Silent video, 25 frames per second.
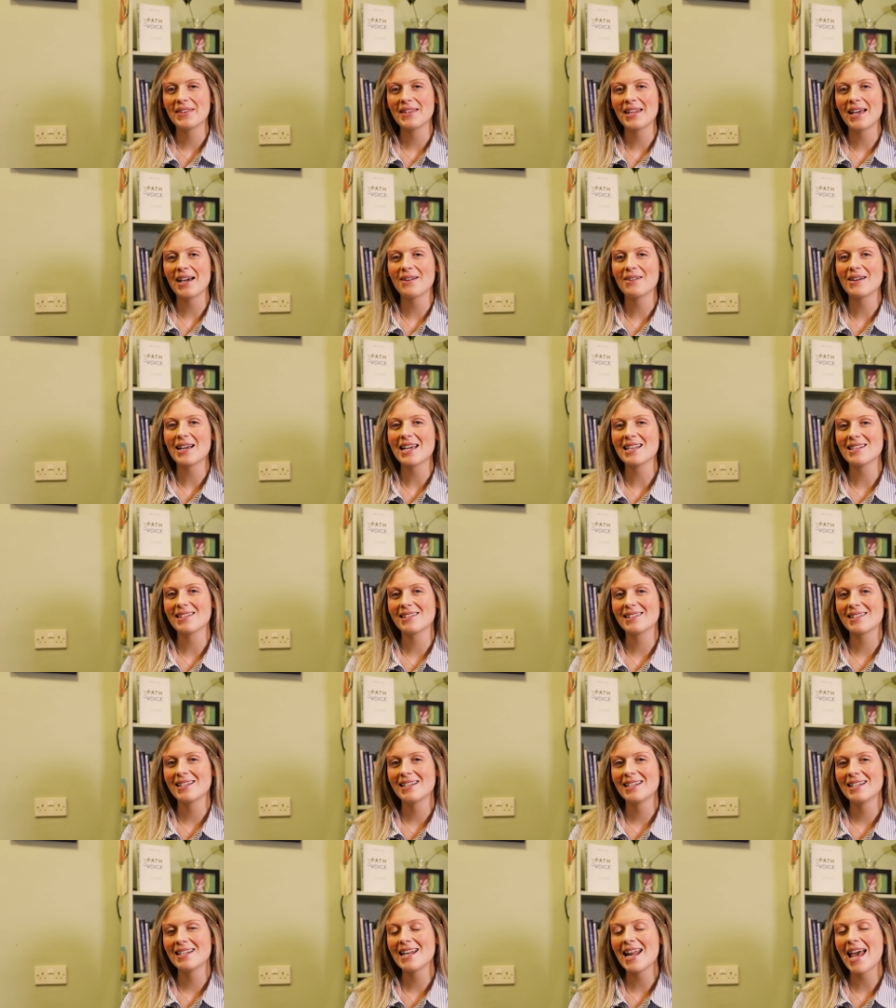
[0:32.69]
Now, it's
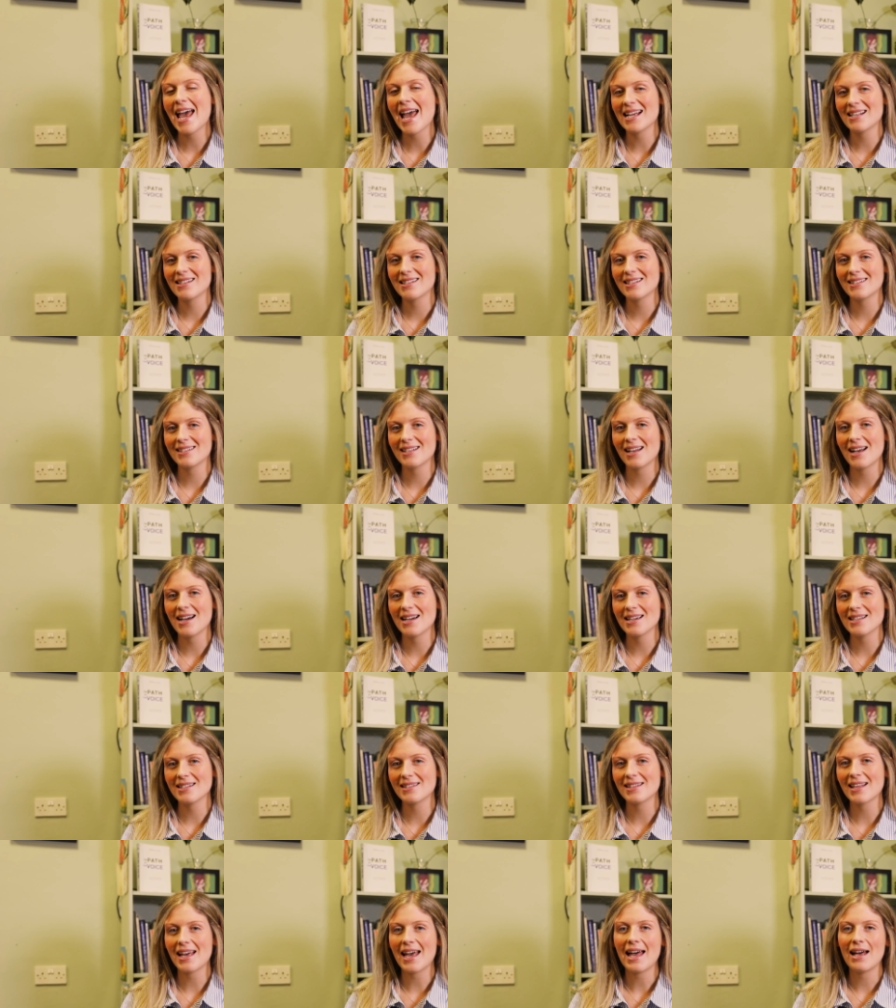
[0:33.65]
an
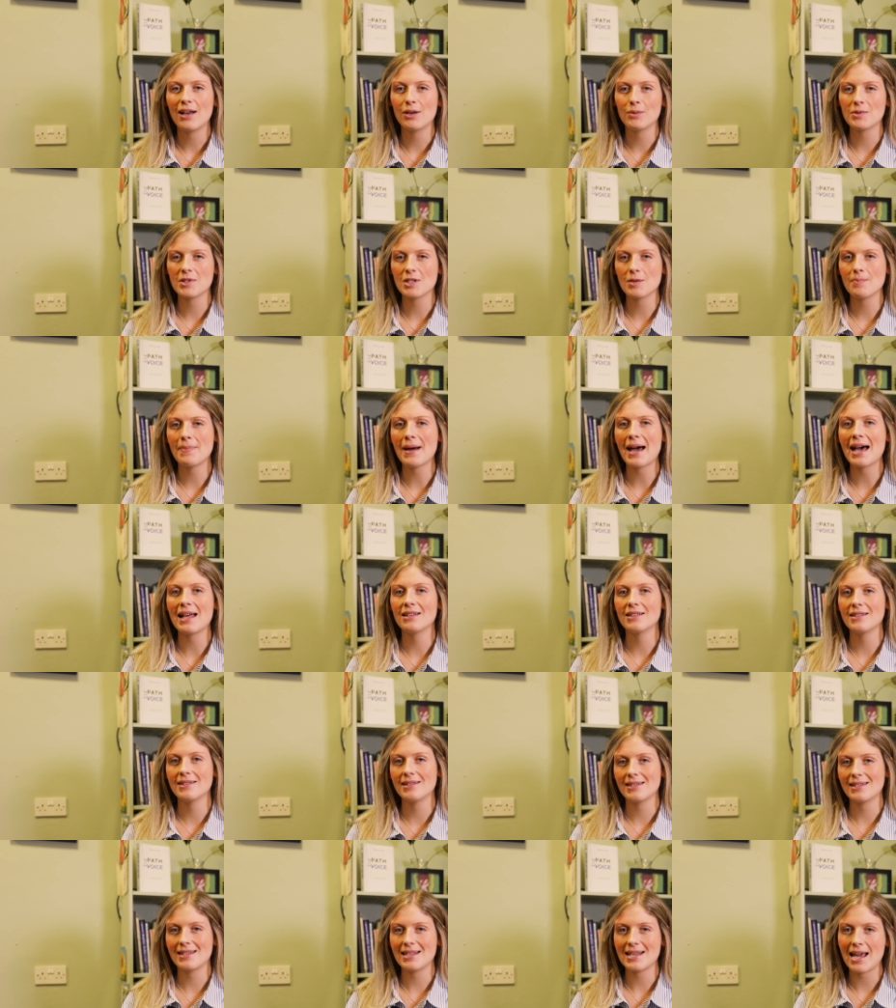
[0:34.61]
exercise that helps to
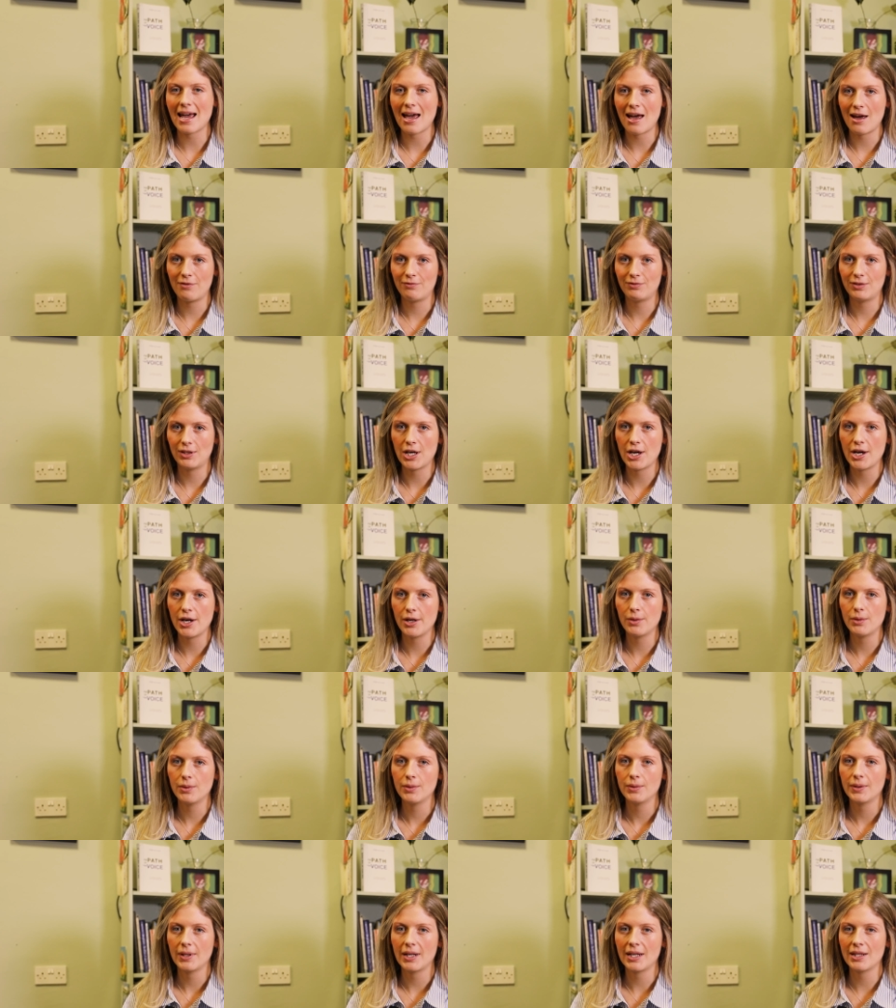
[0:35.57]
balance the
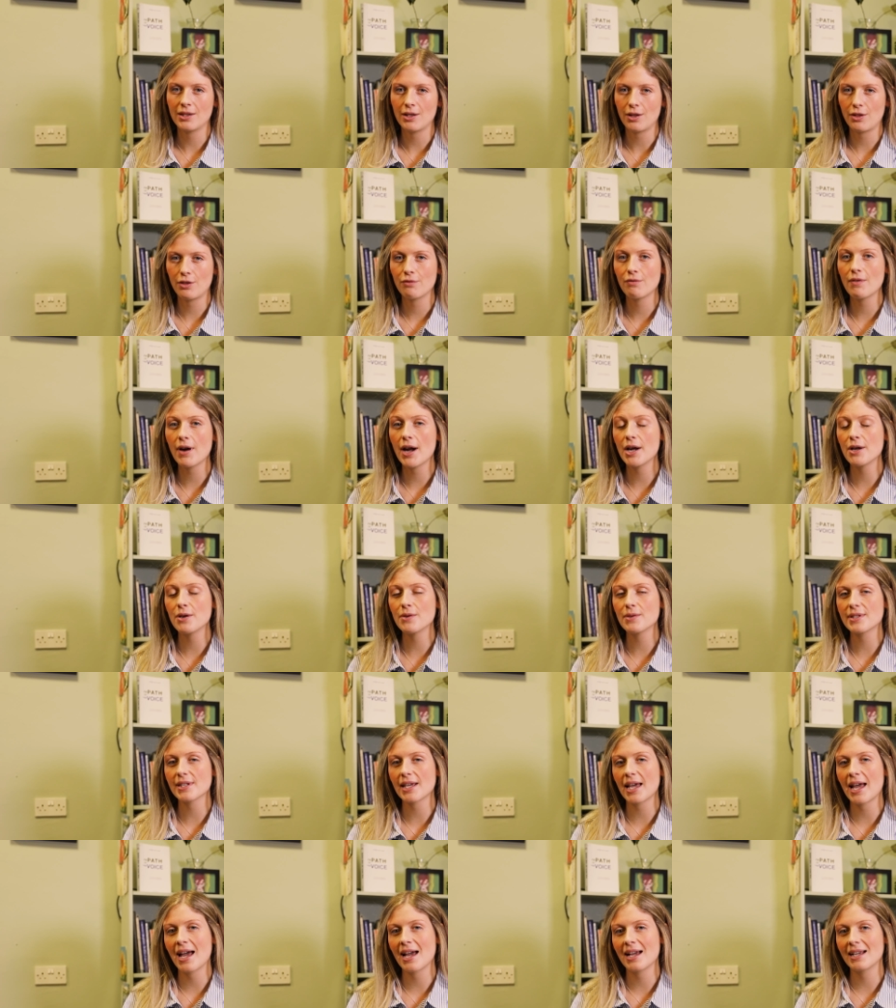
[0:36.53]
airflow in the
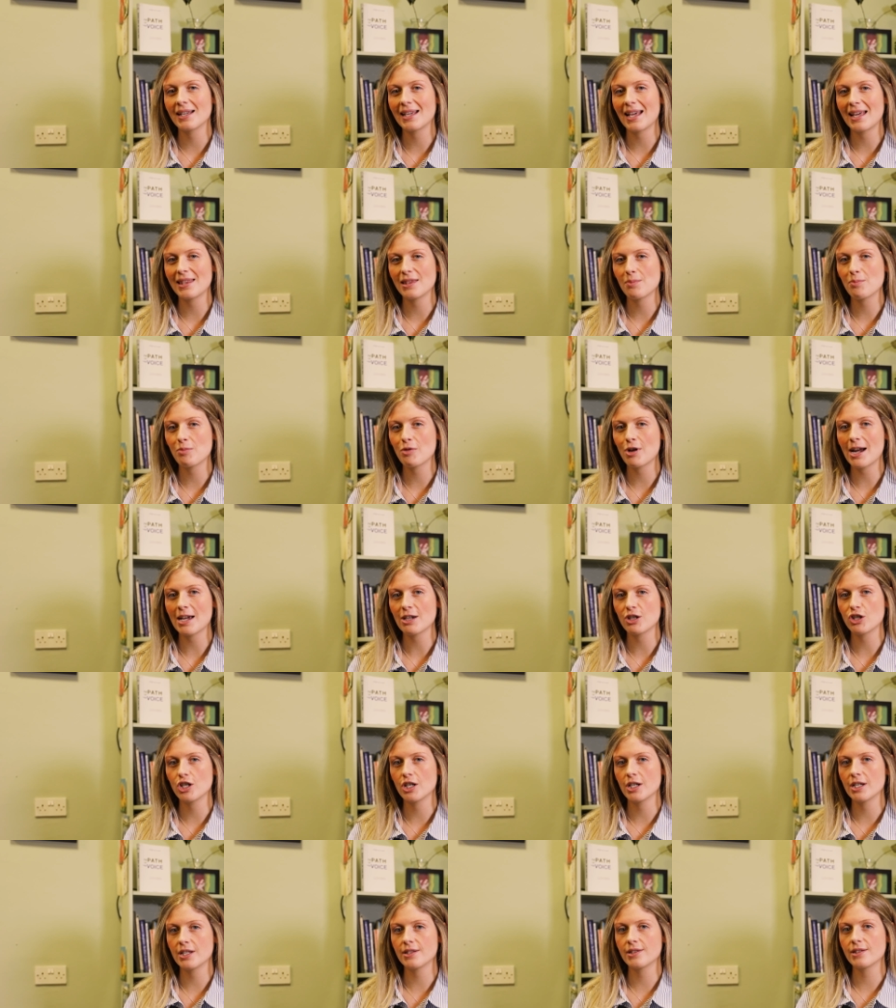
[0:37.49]
throat and get the
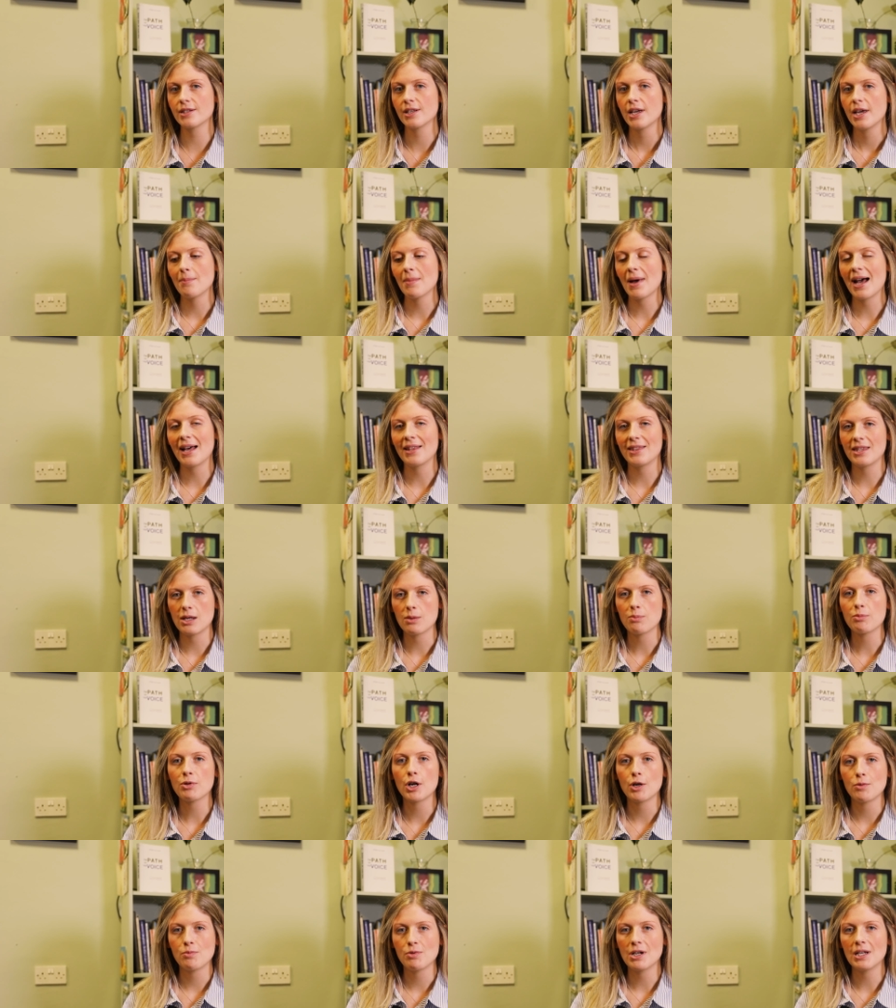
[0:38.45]
pressures at the
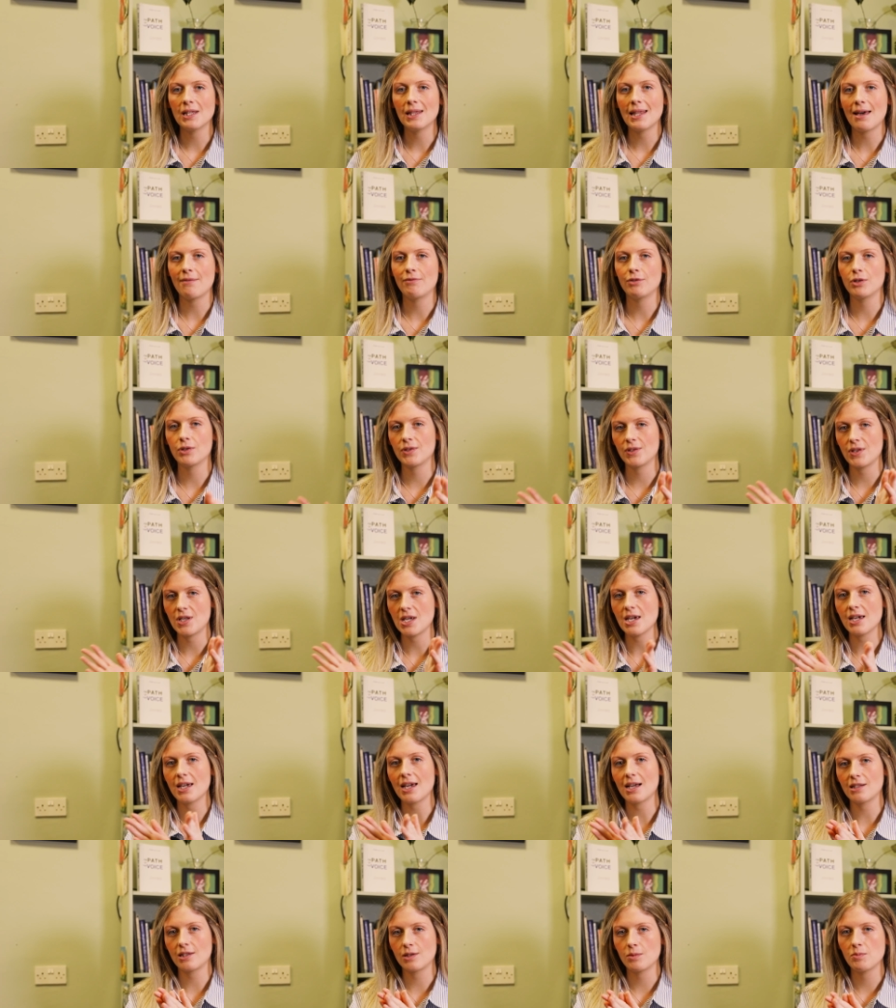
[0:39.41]
appropriate level so you
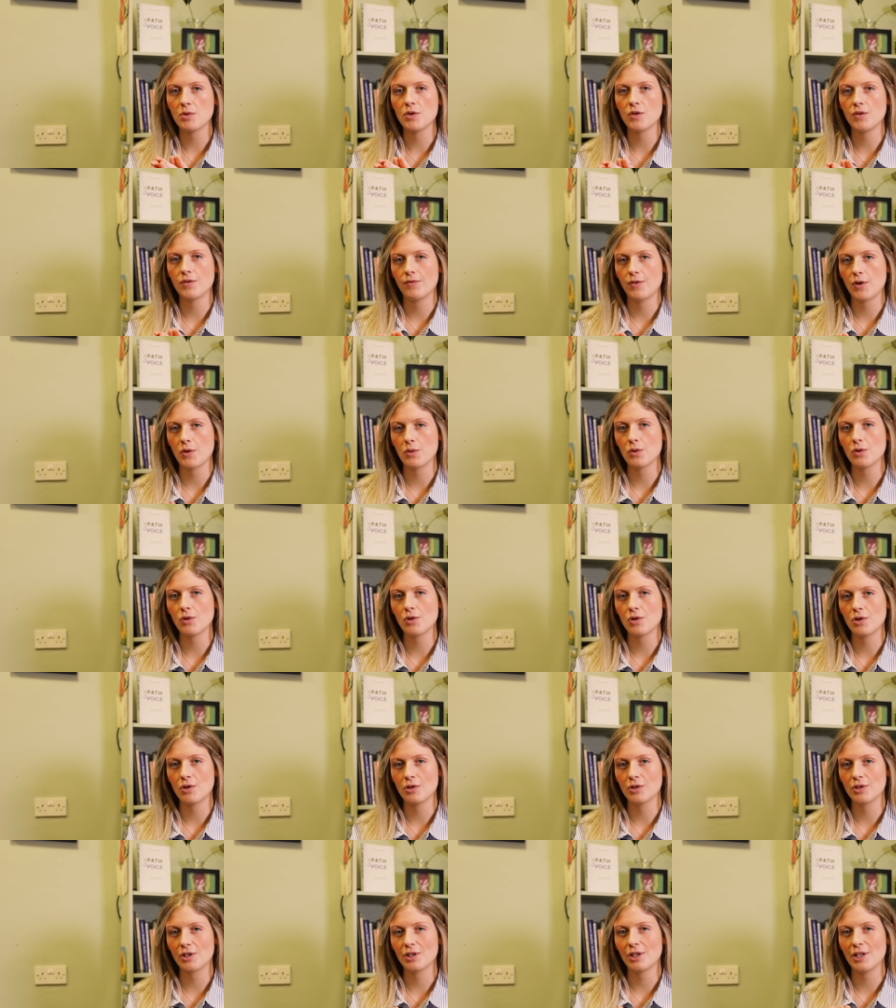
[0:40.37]
get smooth vocal
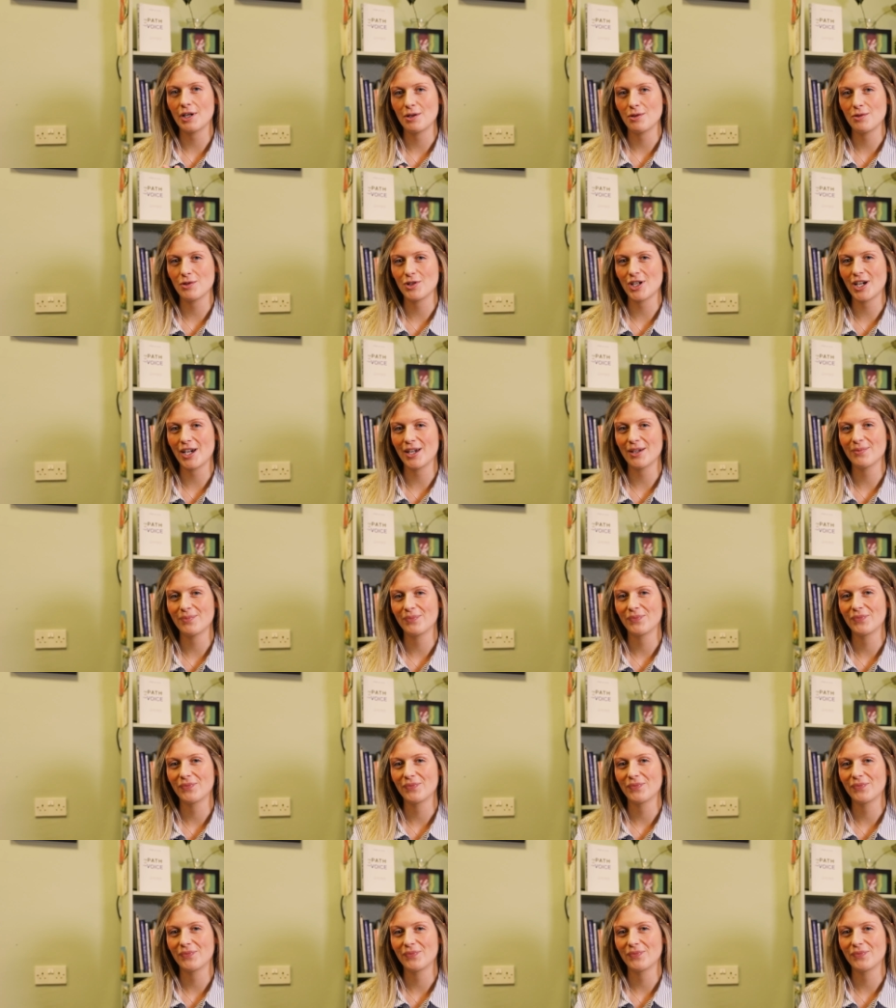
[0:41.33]
cord closure.